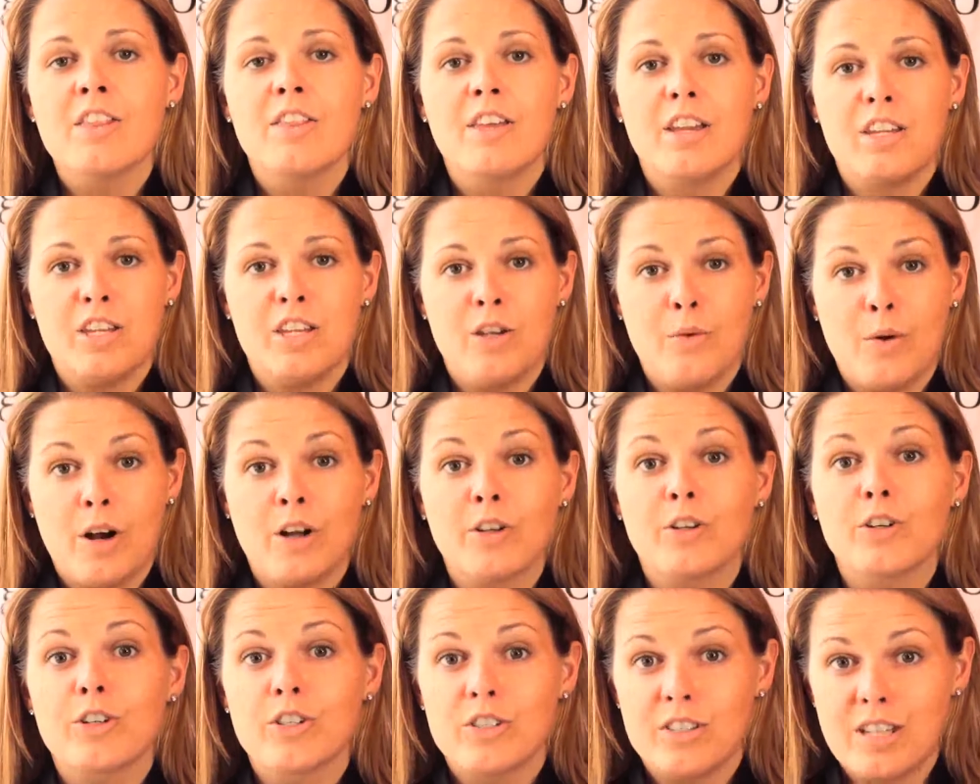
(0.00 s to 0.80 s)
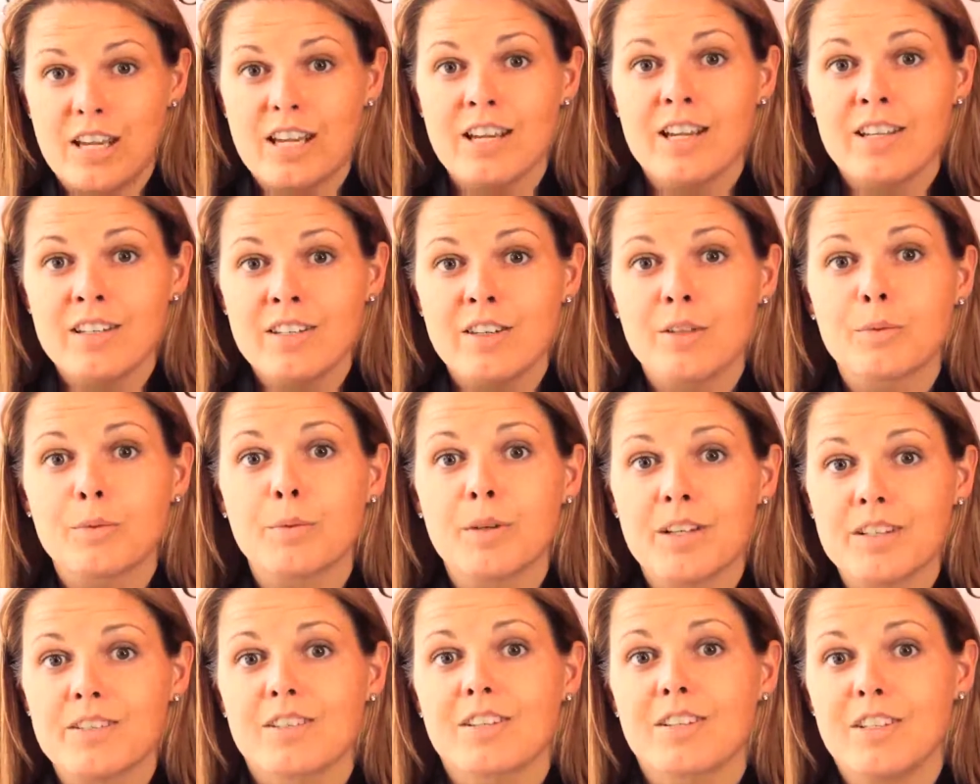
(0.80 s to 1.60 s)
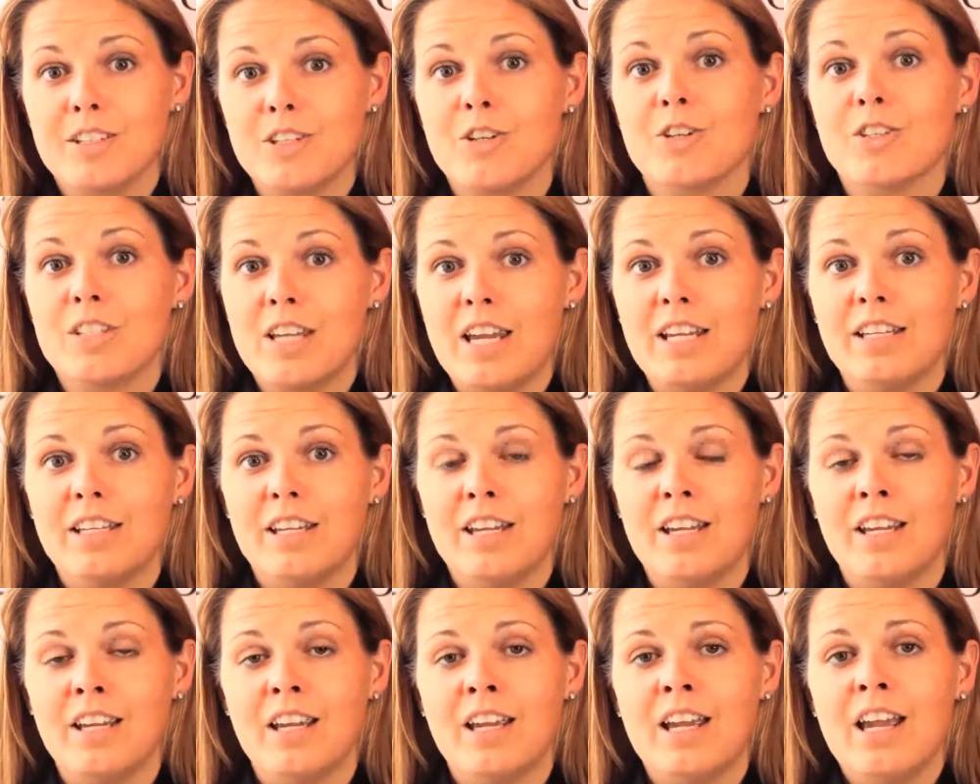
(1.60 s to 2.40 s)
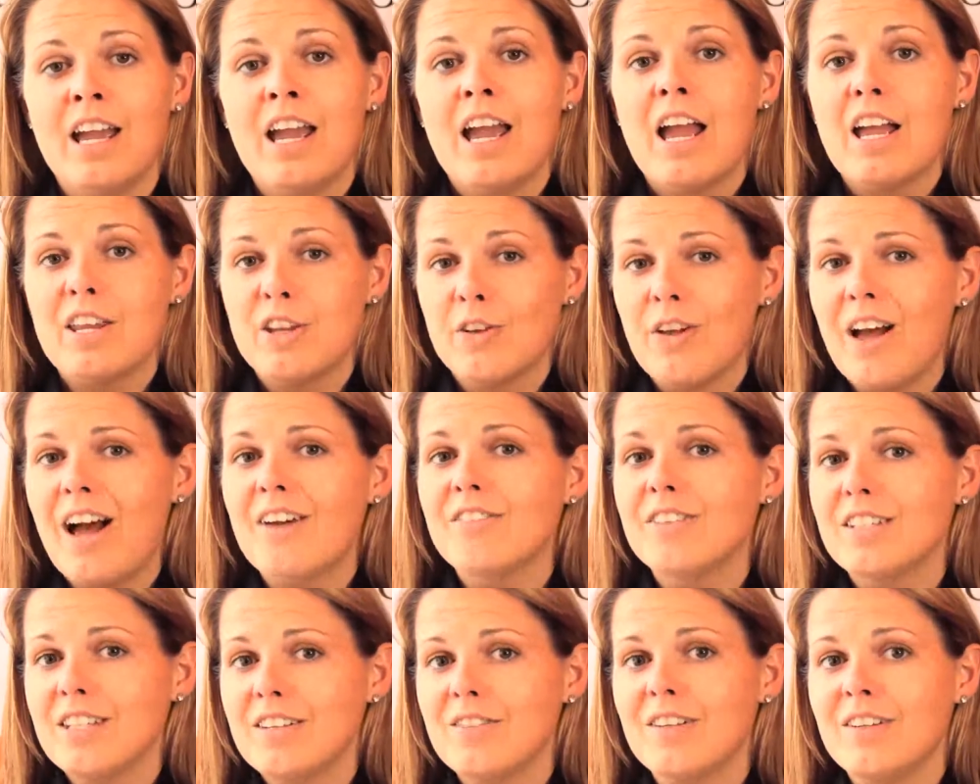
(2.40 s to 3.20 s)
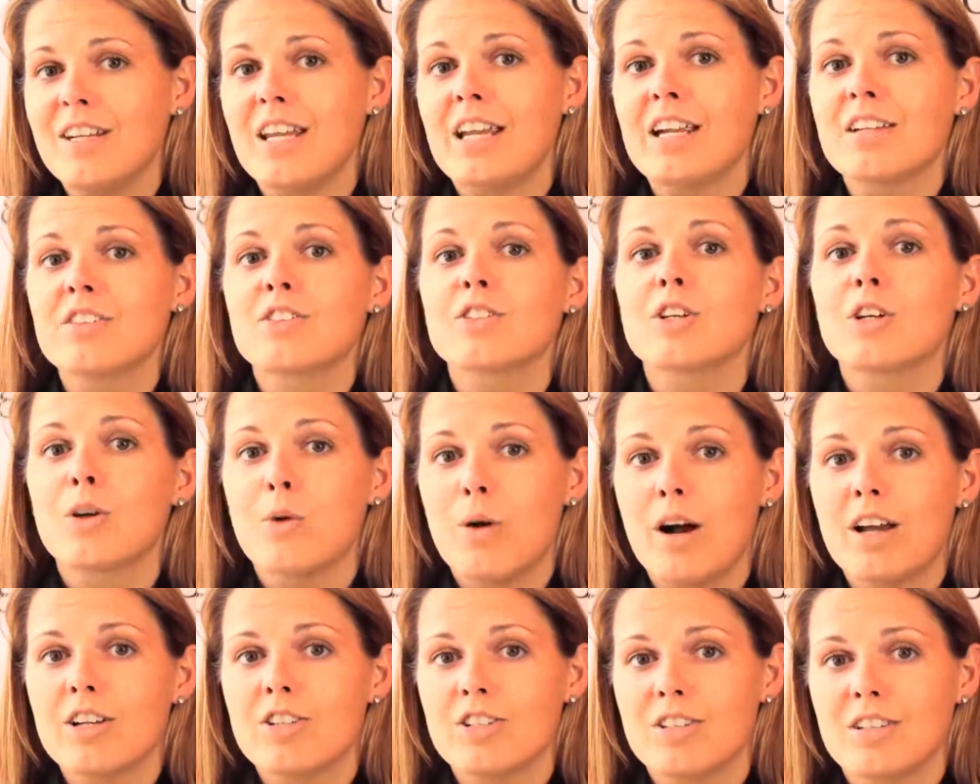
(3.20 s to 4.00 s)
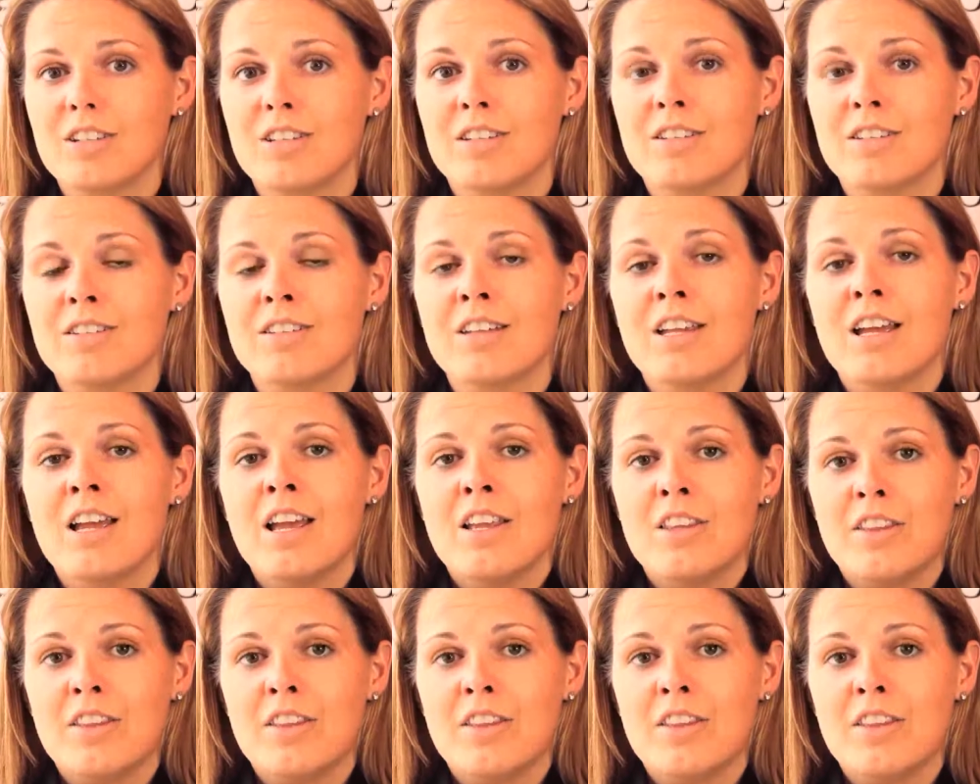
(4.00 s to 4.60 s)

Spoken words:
that you understand the risk that you're taking, and you'll have to even answer questions